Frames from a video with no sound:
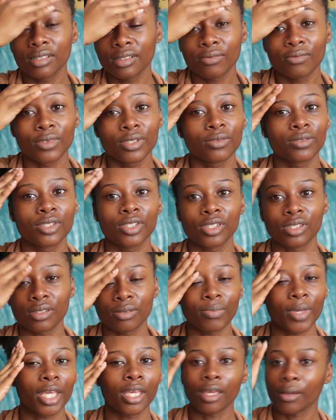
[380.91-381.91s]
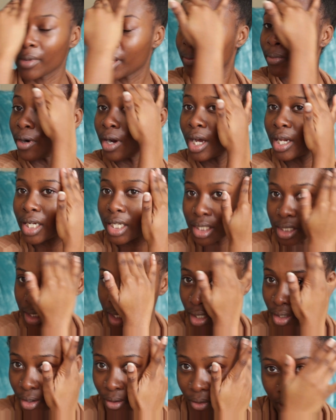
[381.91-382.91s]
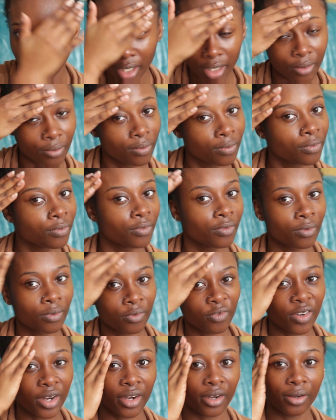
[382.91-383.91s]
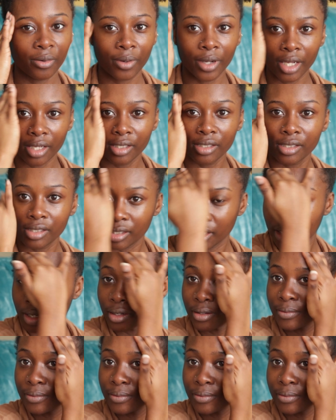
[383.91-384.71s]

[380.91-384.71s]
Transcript: was just making my products not go on very well. So